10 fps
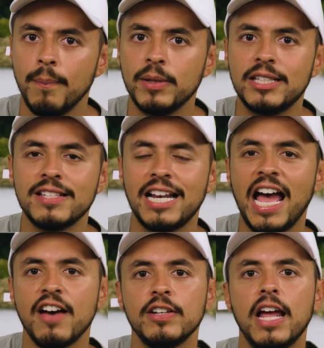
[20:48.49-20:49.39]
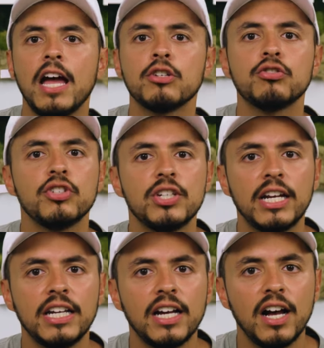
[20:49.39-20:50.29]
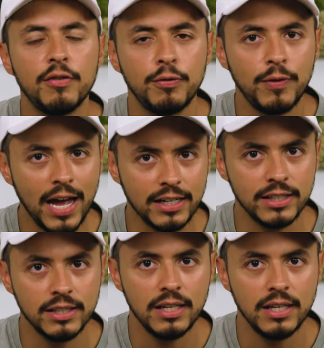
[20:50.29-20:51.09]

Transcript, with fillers: but doesn't have an estrogenic effect.